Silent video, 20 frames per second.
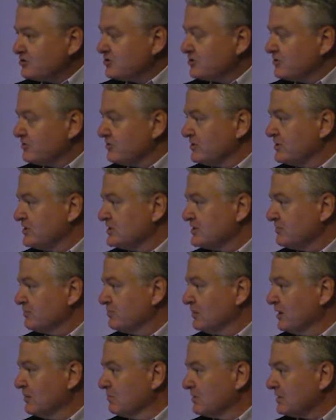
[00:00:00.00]
degrees in
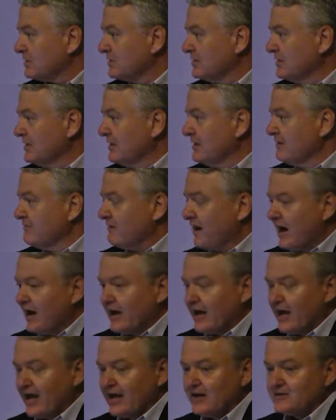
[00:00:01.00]
public
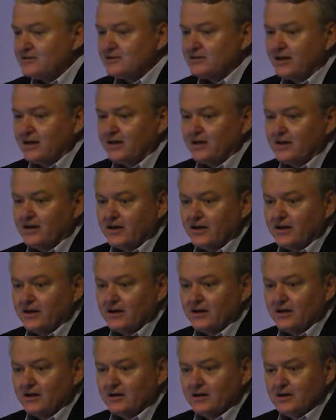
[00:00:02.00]
finance and, and
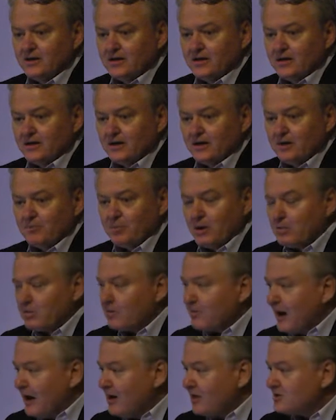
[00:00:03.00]
uh, uh, public
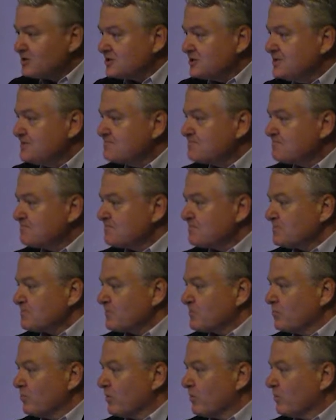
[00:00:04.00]
policy
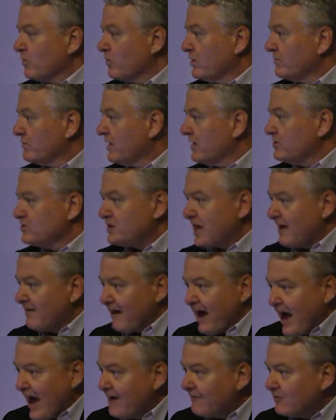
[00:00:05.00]
where we went, I used to have
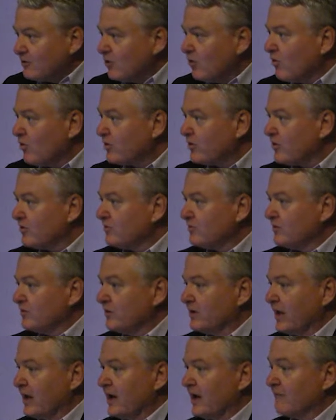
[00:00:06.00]
half a lawyer. We
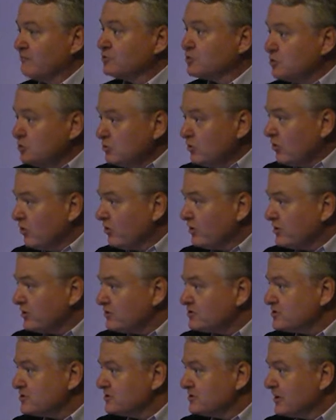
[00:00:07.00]
now have two
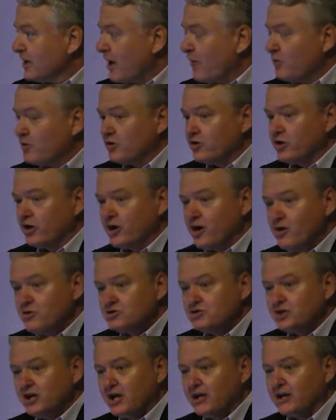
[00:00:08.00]
lawyers. And when you're
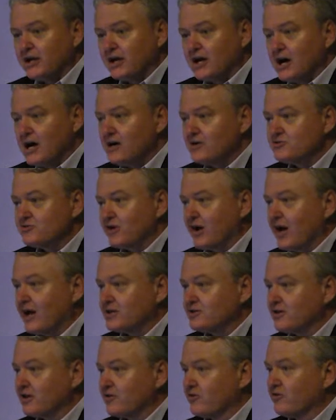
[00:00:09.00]
negotiating contracts
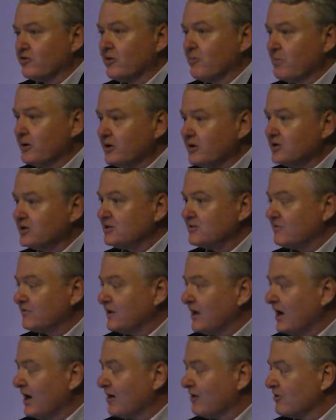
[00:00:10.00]
that are in the billions of
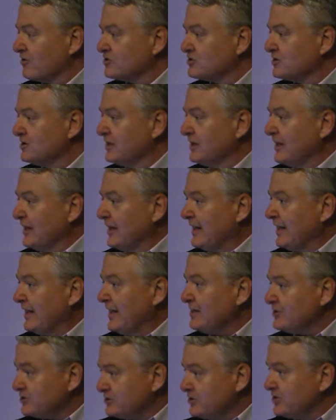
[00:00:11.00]
dollars,
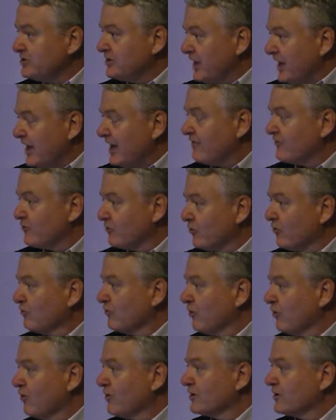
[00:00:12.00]
it's good to have your own
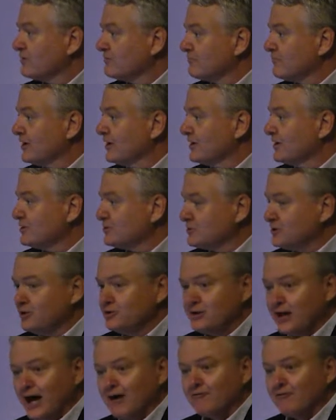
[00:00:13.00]
lawyer, right? It's good
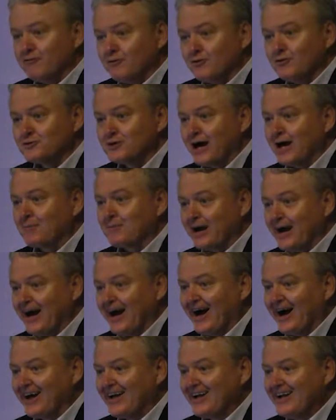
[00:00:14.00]
to have a full time
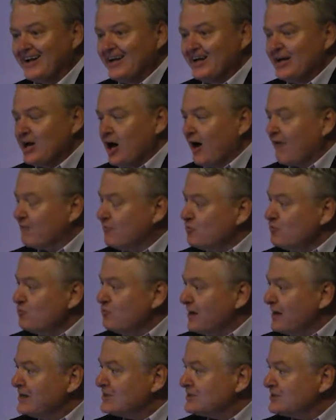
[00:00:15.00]
guy. A few
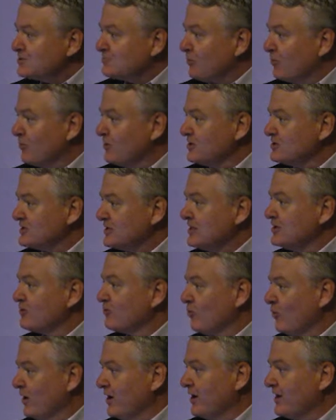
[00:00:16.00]
basis points either
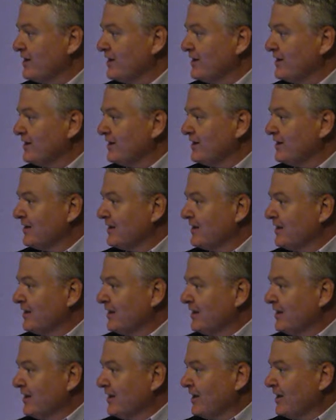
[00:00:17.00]
way,
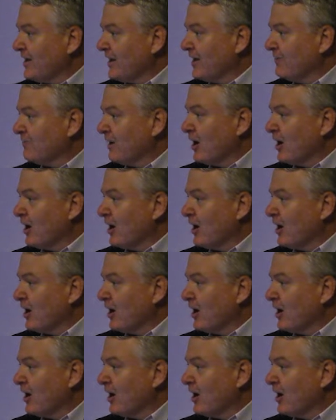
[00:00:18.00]
and my